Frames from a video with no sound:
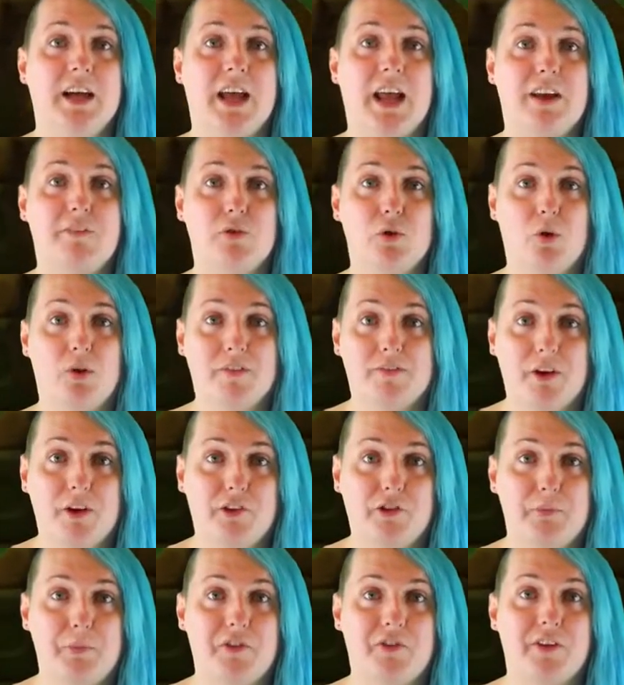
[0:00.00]
If you're a
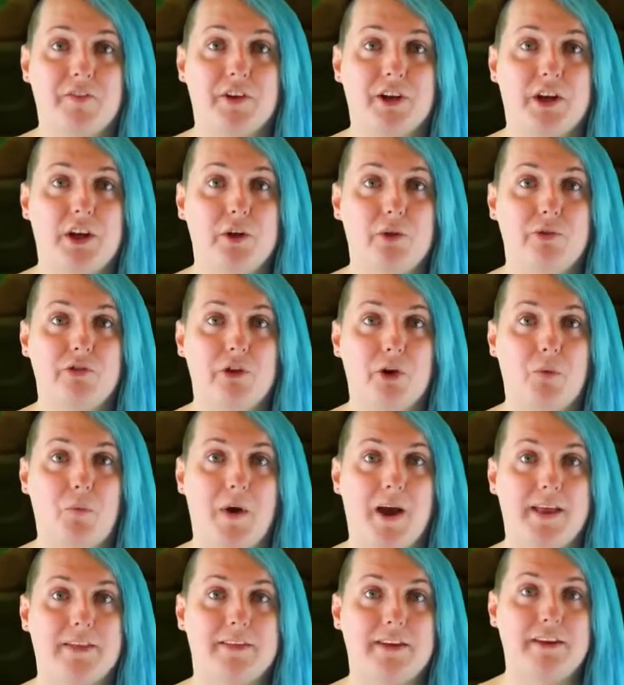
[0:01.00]
very specific user
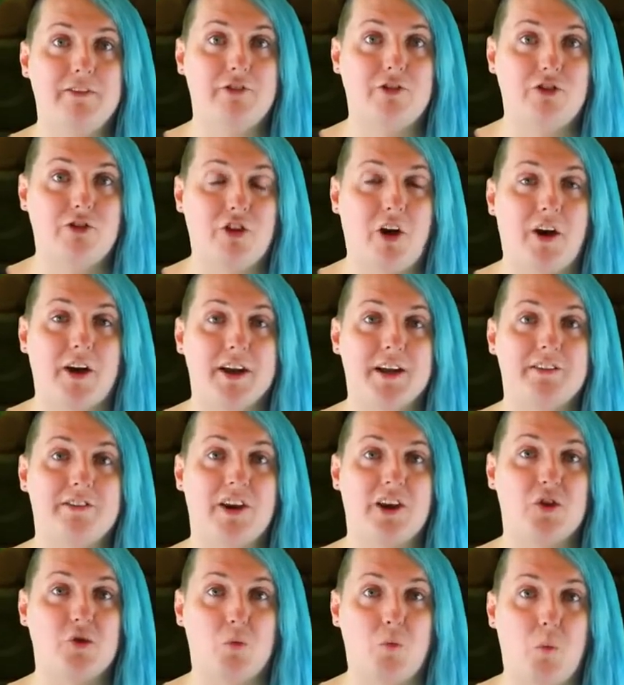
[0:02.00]
where the size
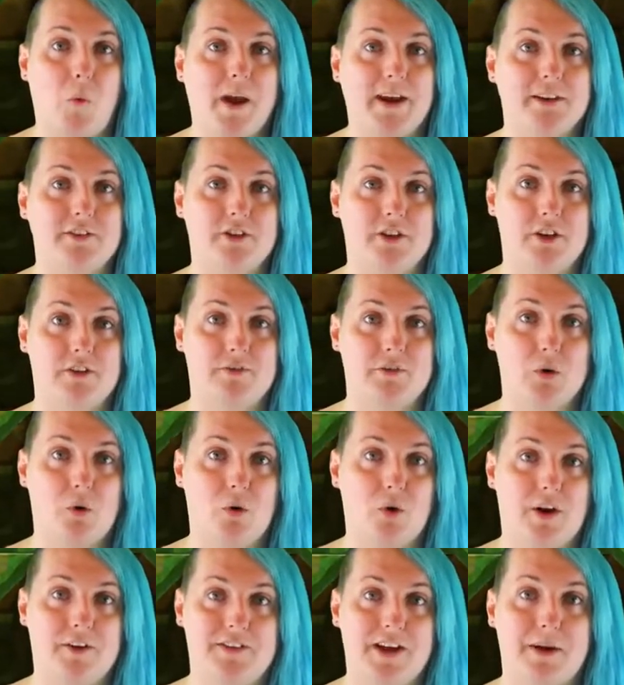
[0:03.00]
and weight of
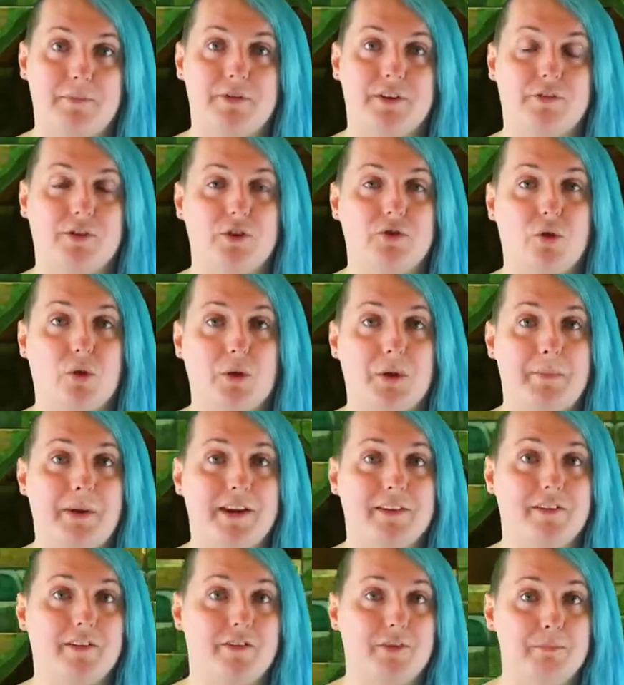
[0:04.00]
your adaptive controller
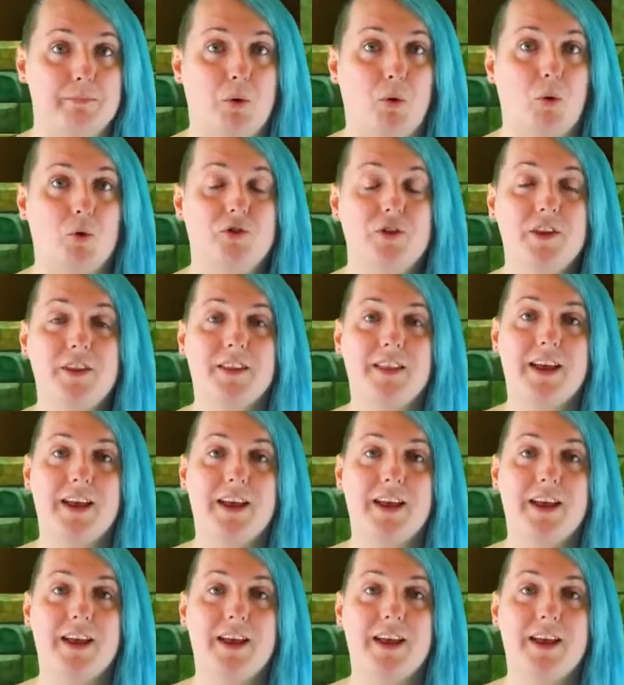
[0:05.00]
base is important,